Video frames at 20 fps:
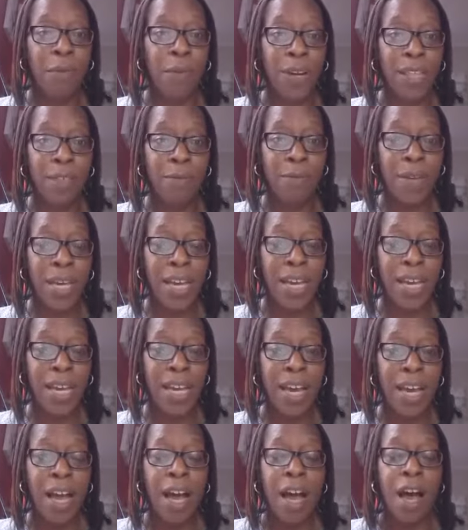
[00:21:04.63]
with
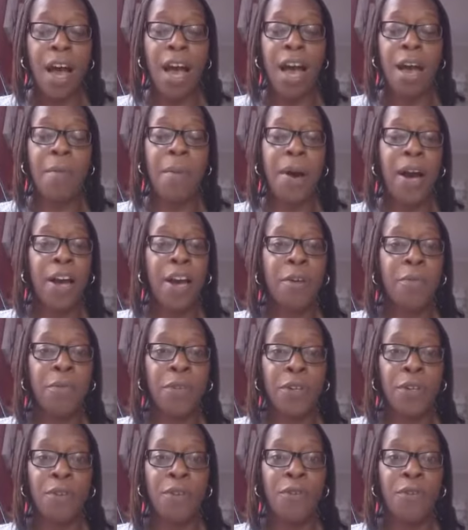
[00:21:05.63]
me. Um, I
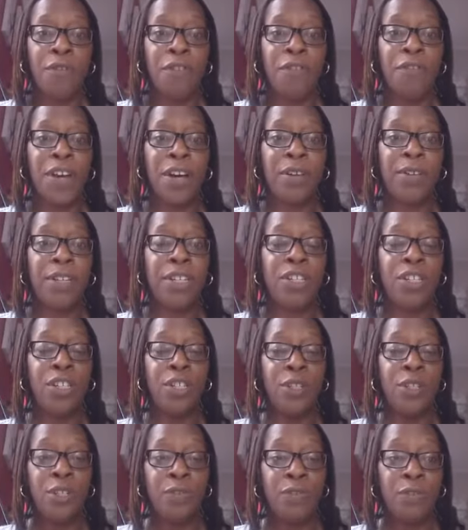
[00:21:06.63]
hope you found this
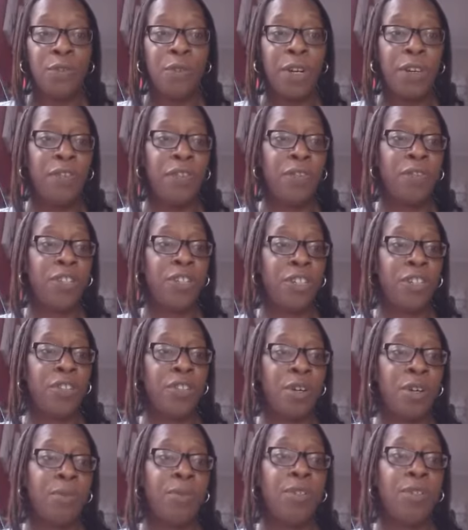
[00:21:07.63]
useful. If you've
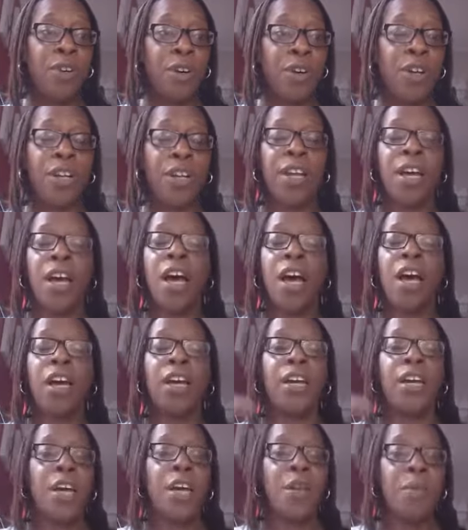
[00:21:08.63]
just jumped on,
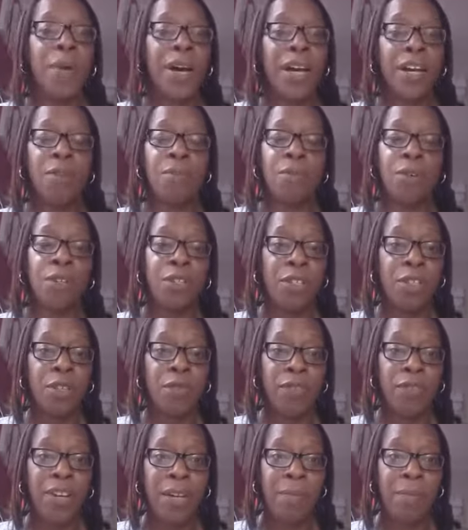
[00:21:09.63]
go back and watch
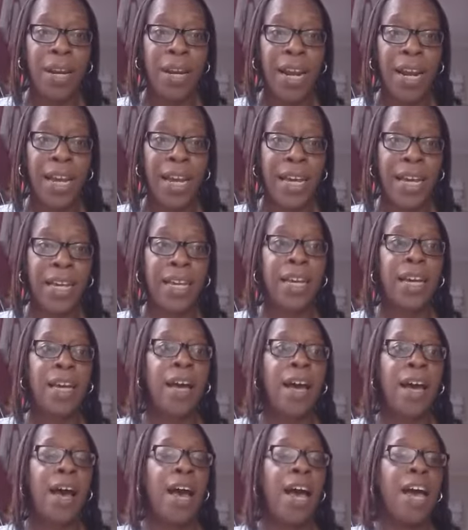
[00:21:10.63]
the replay.
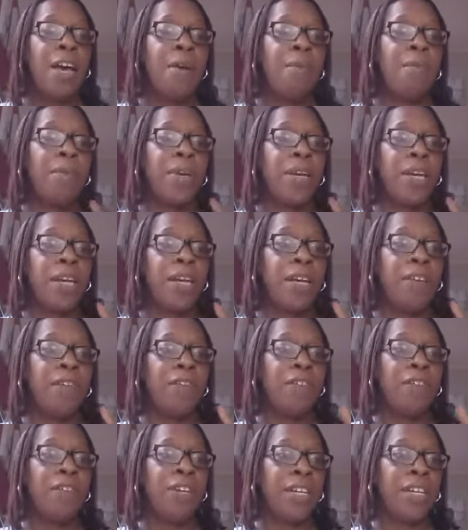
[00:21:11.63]
Um,
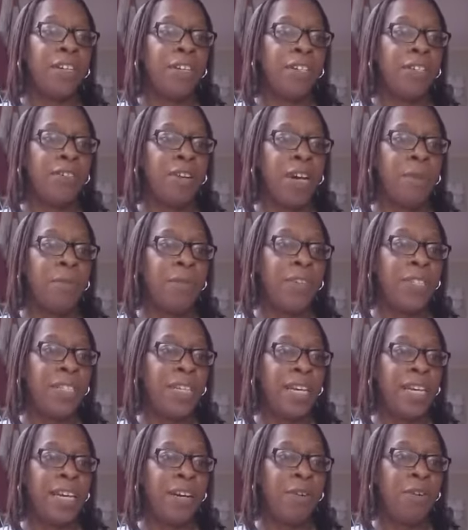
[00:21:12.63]
If you're on Instagram,
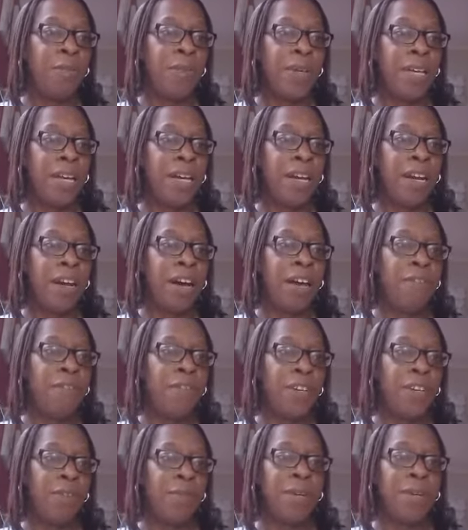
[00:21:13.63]
obviously it will be
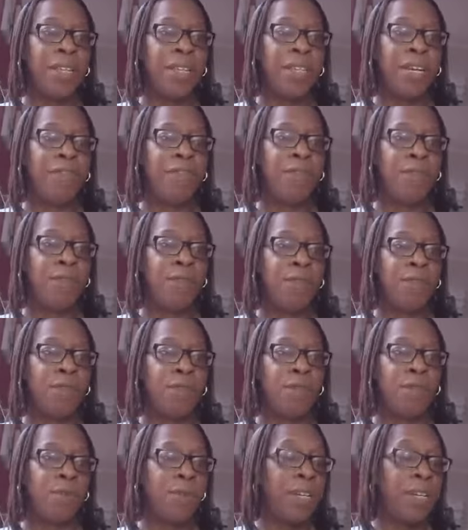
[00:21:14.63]
alive and it will be there
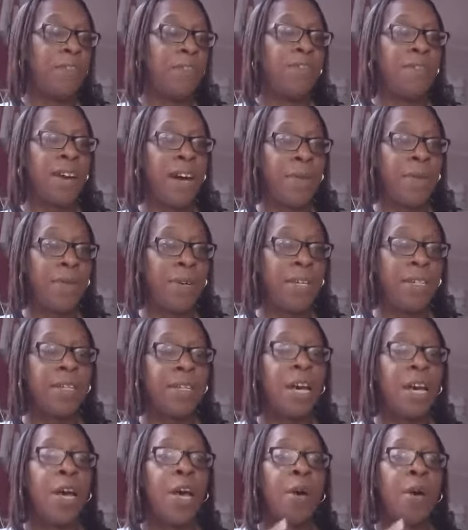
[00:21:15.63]
for twenty-four
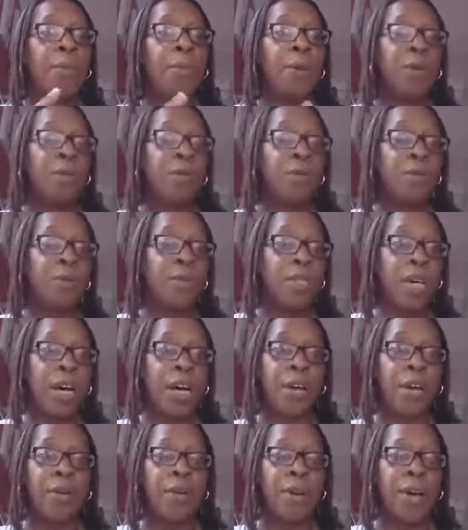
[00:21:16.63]
hours. But
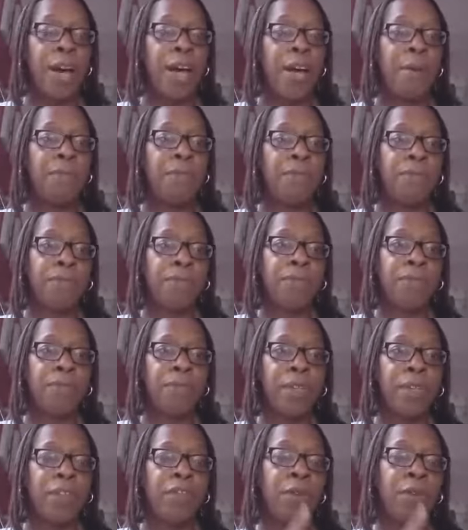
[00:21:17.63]
also, um,
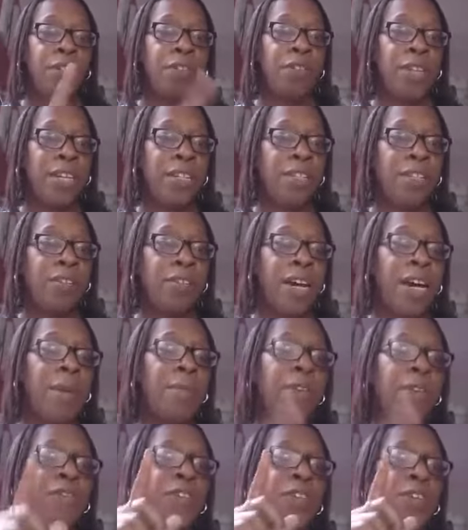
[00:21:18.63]
if you watch on
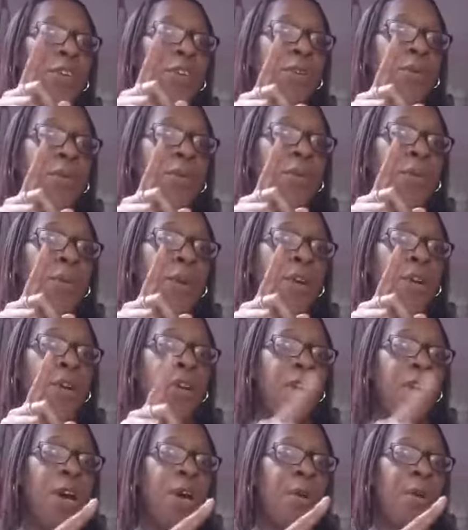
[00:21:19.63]
Instagram, if you
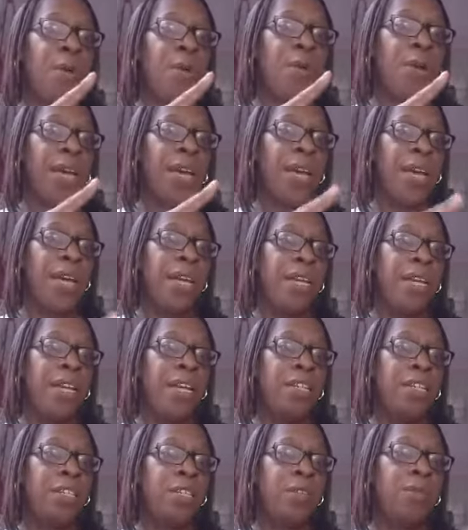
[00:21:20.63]
go
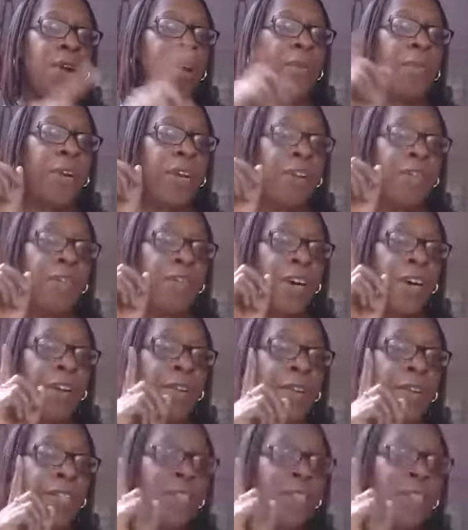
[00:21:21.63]
into our
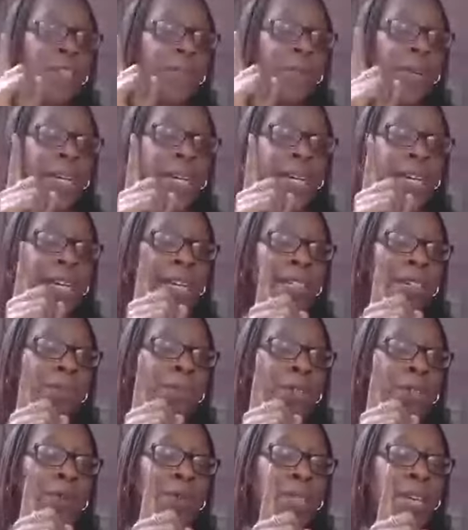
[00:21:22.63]
profile, there's quick
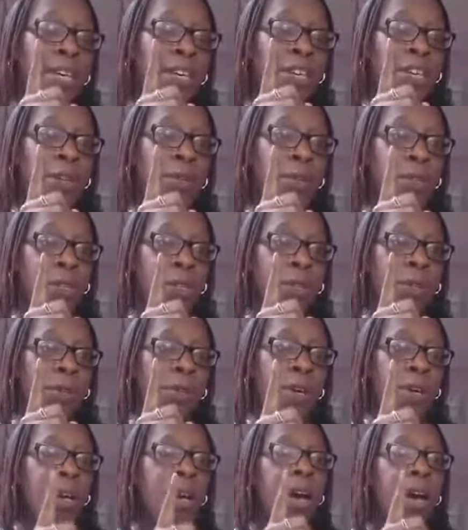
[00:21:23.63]
links which will take you
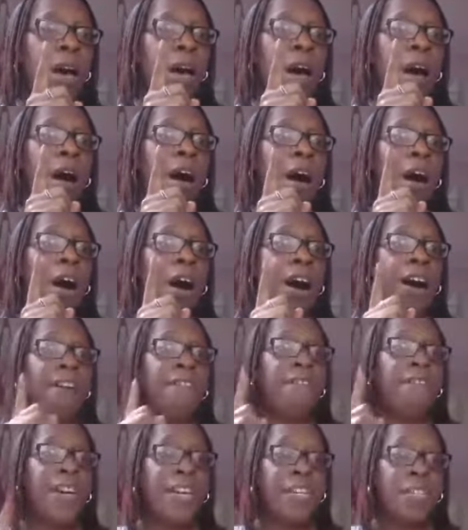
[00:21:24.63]
to our
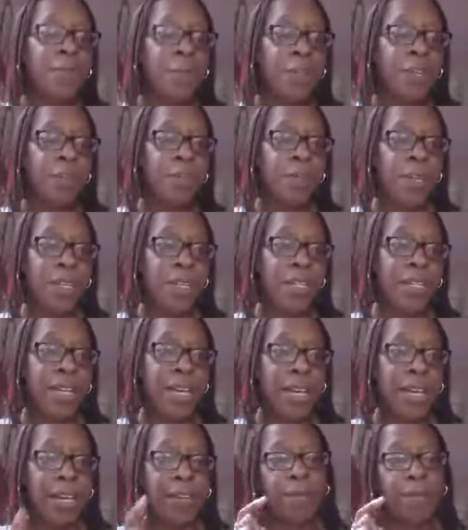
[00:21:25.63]
Facebook
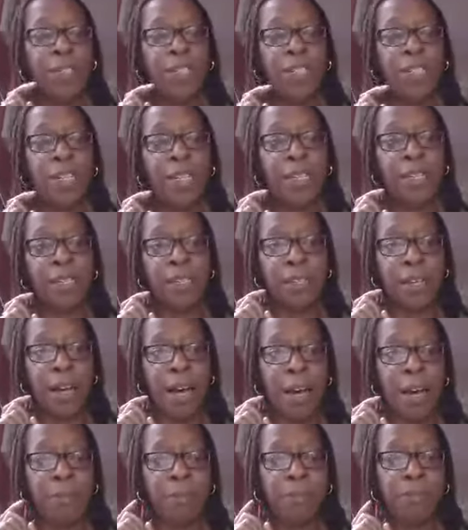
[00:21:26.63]
community, which is
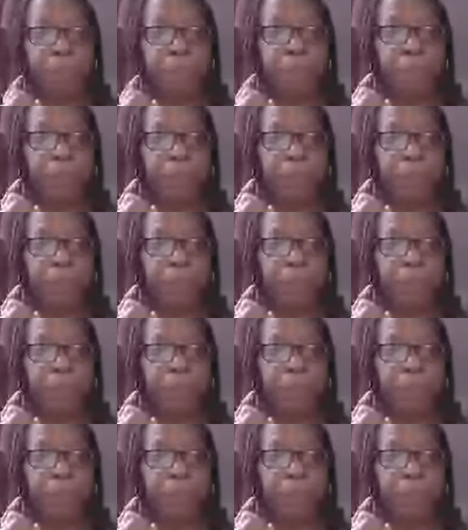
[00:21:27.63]
um,